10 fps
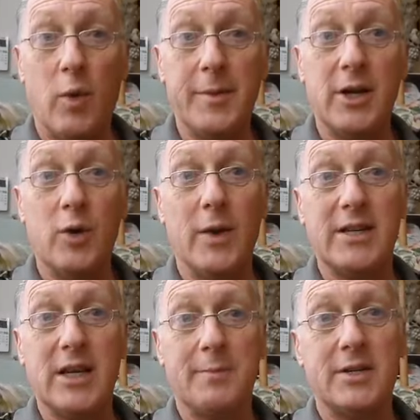the woman who
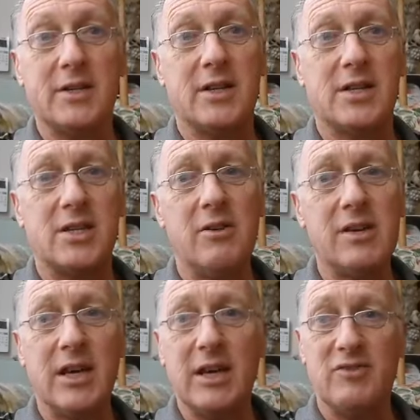went up into the snow
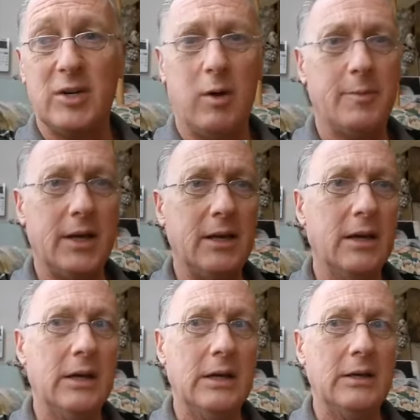cave. She probably,
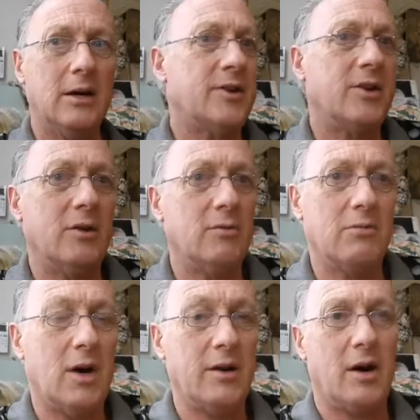I don't know,
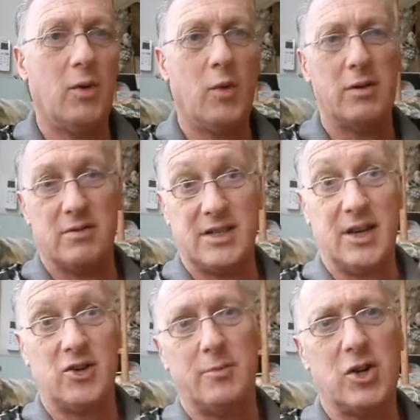I won't
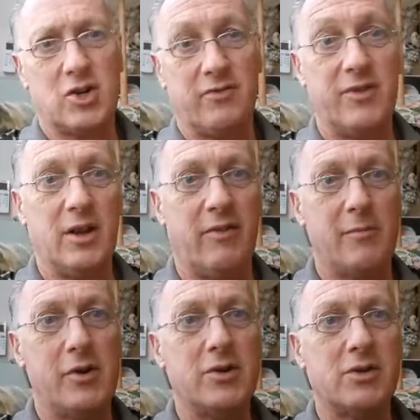say too much, you know,
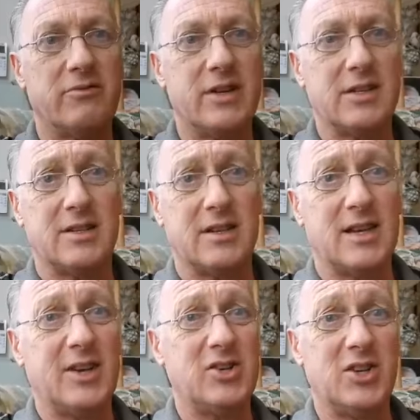for personal reasons, in
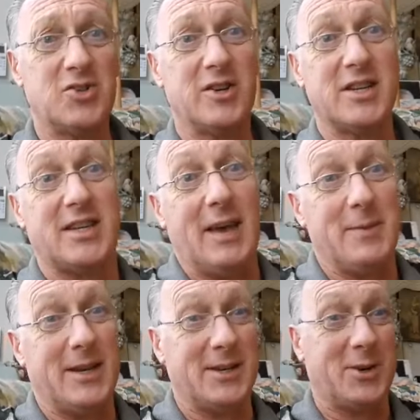case she tries to take
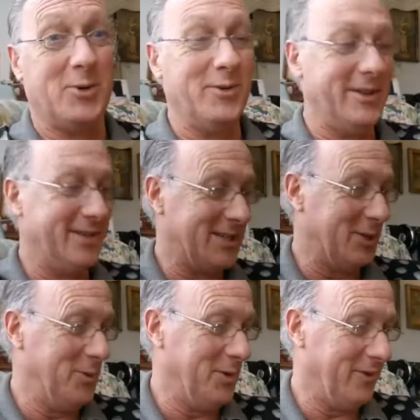me to court and
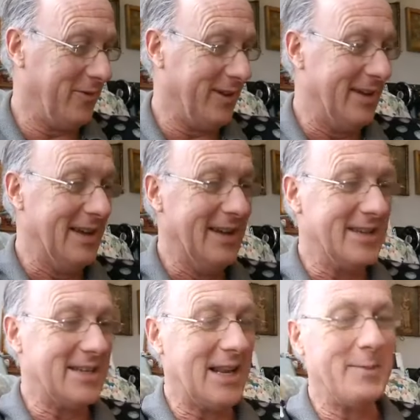sue her for
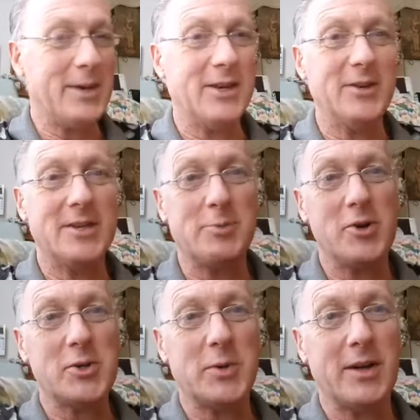slamming her
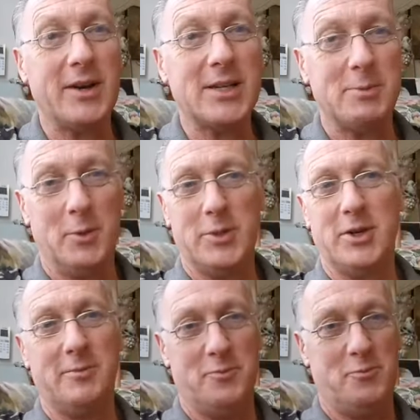spiritual enlightenment, which
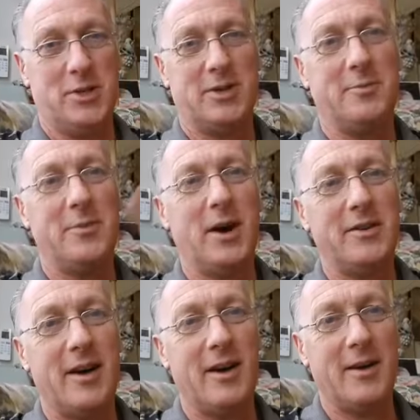
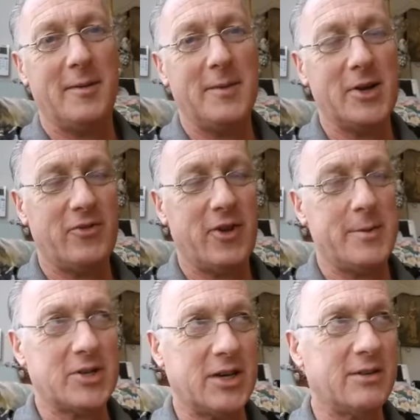I very
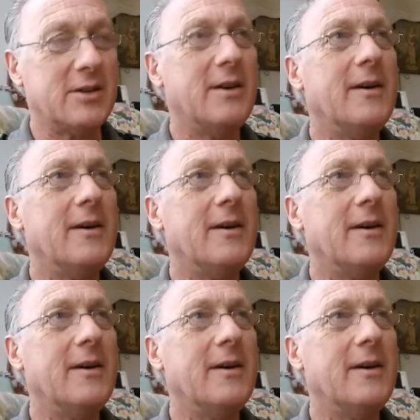much doubt.